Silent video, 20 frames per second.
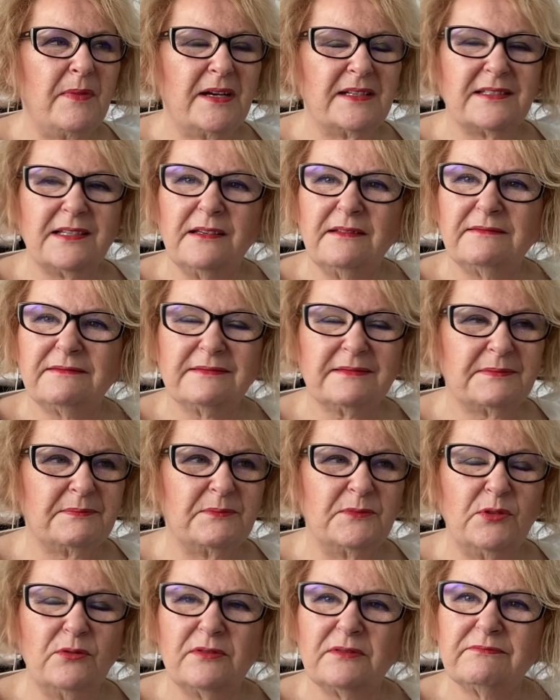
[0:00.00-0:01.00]
I'm
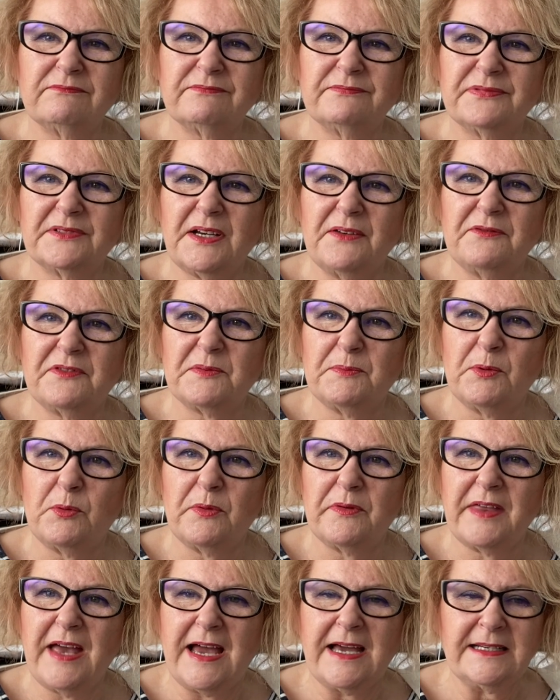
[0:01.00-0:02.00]
not comfortable
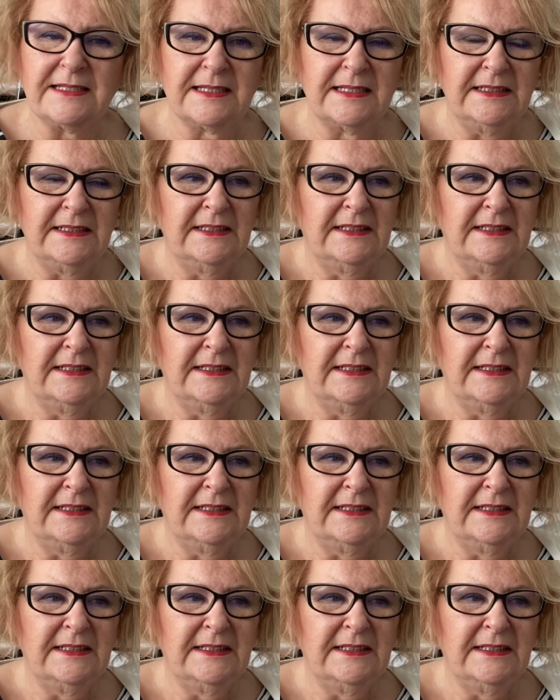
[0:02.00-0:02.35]
with that.